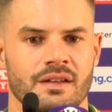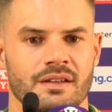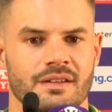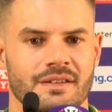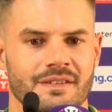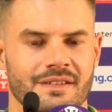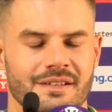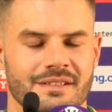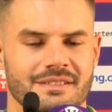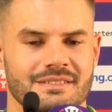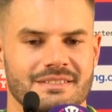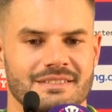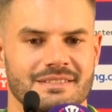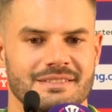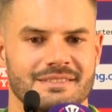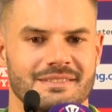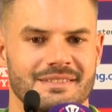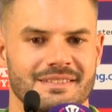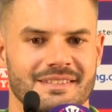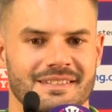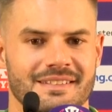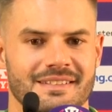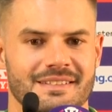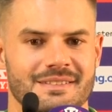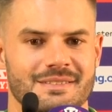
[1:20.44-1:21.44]
Yeah,
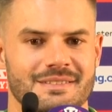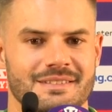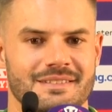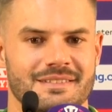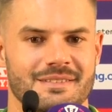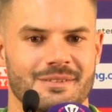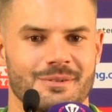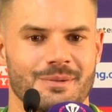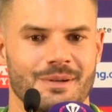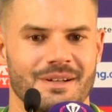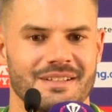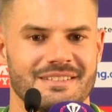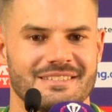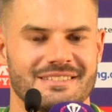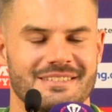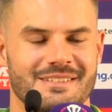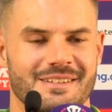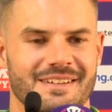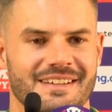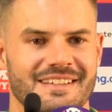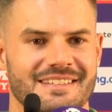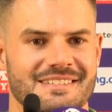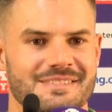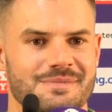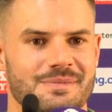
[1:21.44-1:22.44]
it's quite
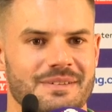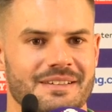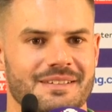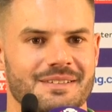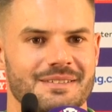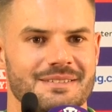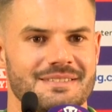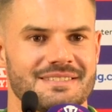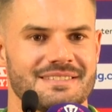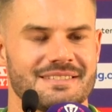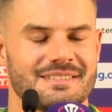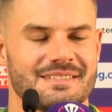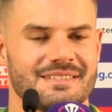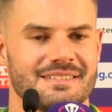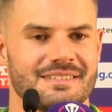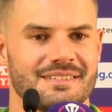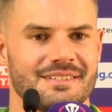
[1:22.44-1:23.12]
strange because